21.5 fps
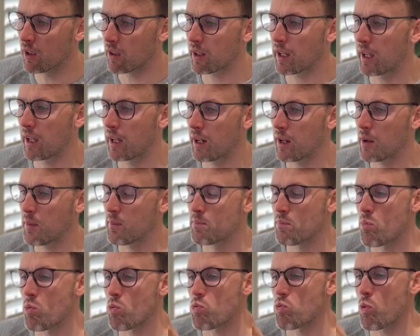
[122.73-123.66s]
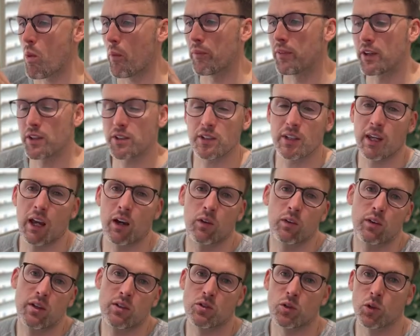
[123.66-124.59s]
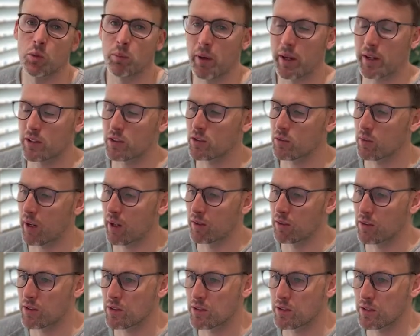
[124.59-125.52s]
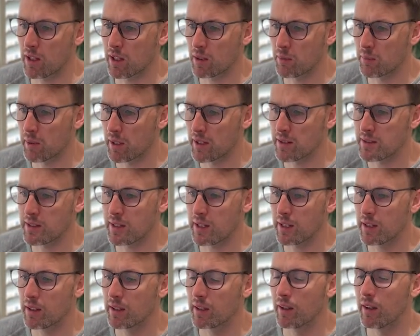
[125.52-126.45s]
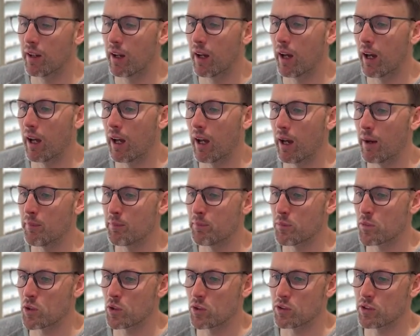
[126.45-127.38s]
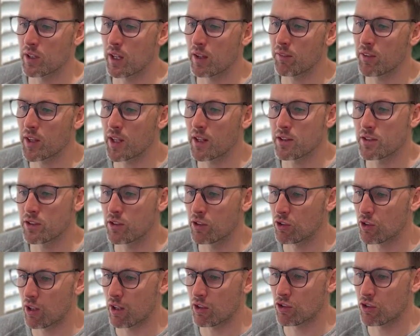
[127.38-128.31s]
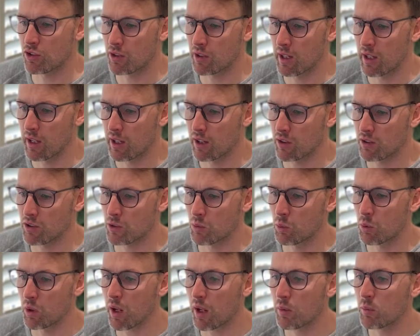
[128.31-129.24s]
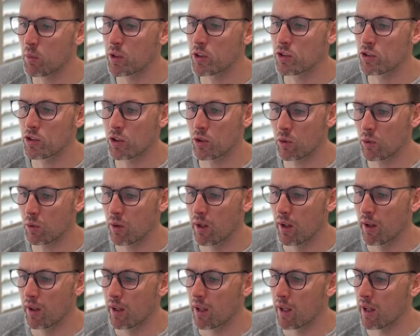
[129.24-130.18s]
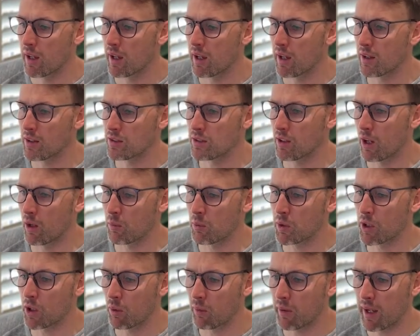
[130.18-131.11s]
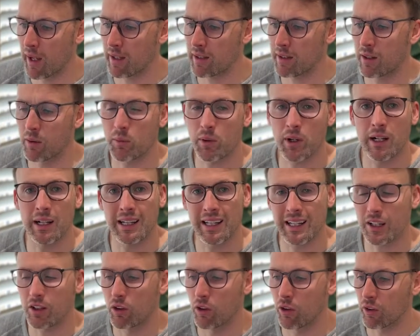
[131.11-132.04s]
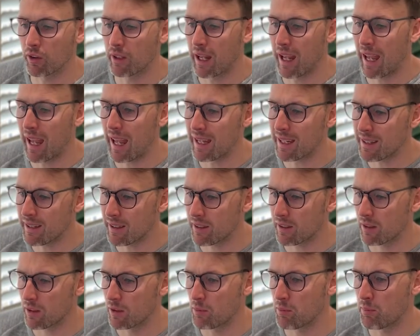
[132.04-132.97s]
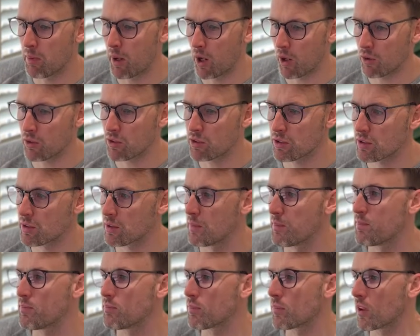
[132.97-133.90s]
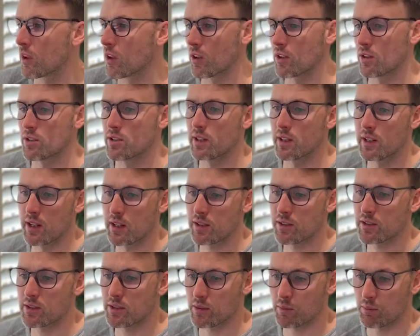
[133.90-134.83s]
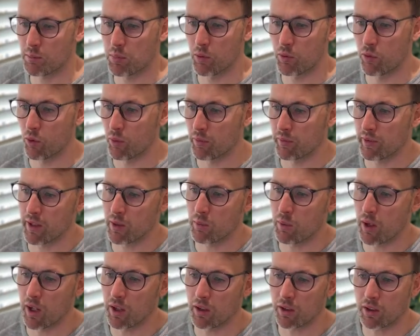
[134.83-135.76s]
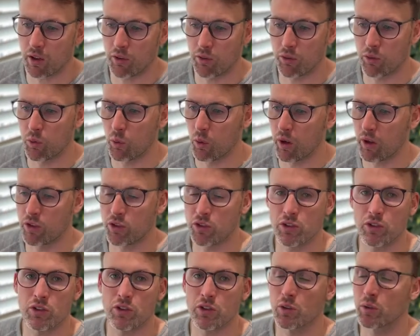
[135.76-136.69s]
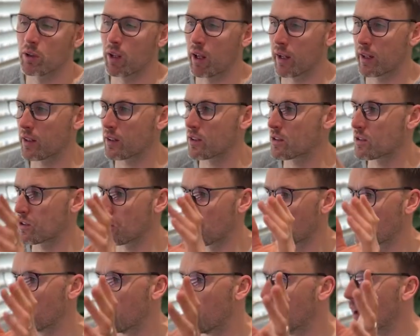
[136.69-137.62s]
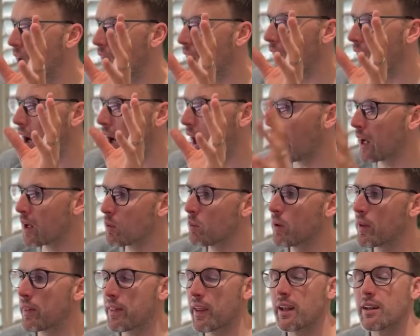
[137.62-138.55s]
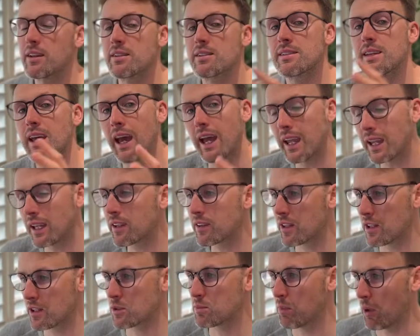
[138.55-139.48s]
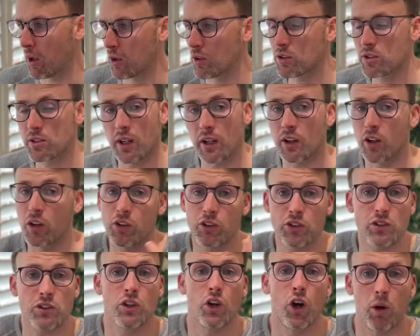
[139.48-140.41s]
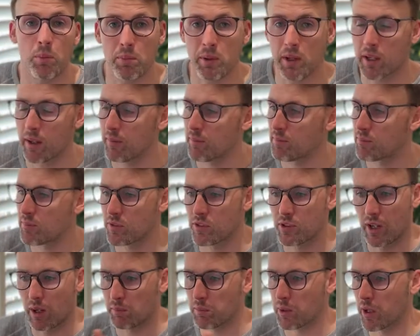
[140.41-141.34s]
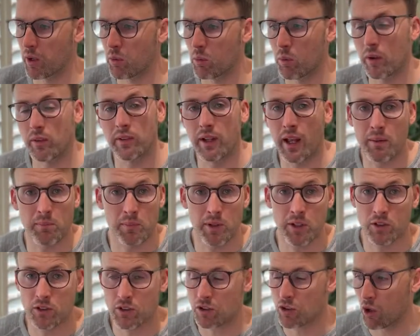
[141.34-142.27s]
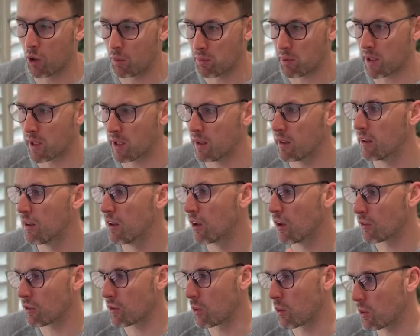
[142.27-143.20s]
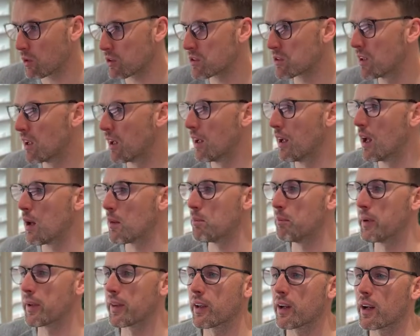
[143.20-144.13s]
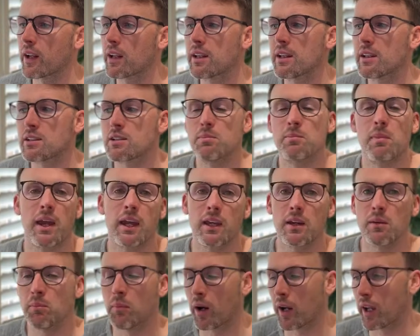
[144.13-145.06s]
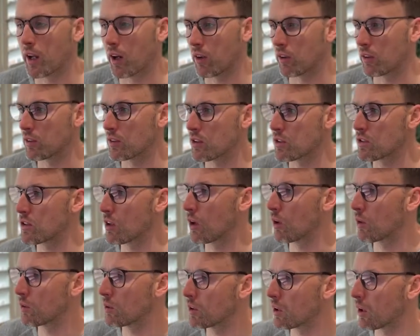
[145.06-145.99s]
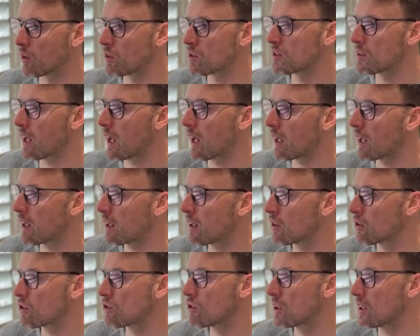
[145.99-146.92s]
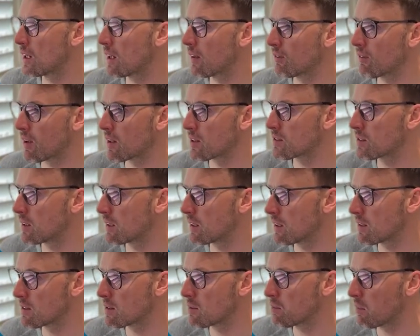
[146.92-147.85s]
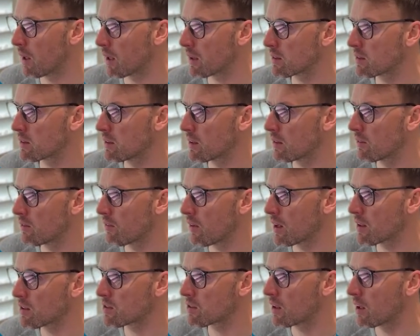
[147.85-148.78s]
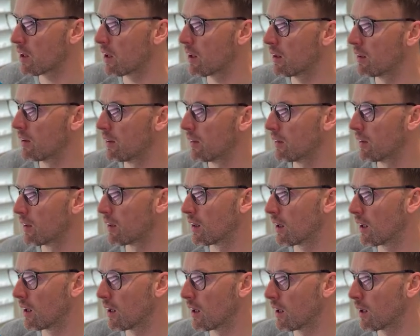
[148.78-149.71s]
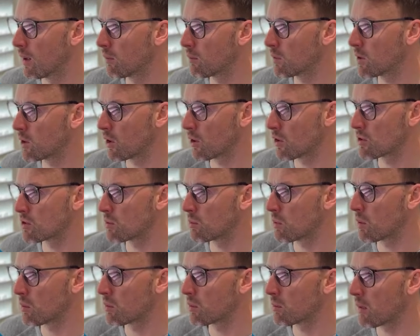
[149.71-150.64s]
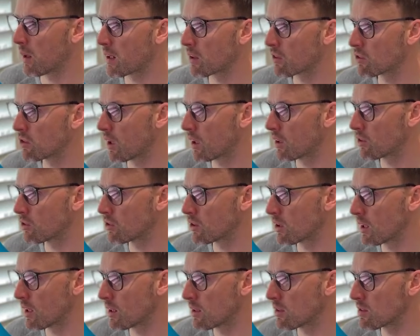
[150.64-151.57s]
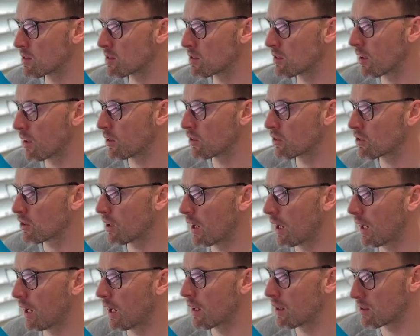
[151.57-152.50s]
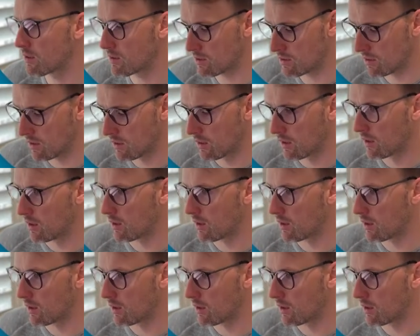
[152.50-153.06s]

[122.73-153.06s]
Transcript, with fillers: look here, this account is all based around sustainability. Um, so it's given this suggestion here. So what I would do is I would go ahead and I would click on edit and post. You can see this performed really well. I got 402 likes. So I would then take this post. I can't just copy it. Taplio won't let me just copy it, of course, but then I need to make it my own. So, you know, today ESG investing is impacting the investor. Um, you know, so we would make changes such as,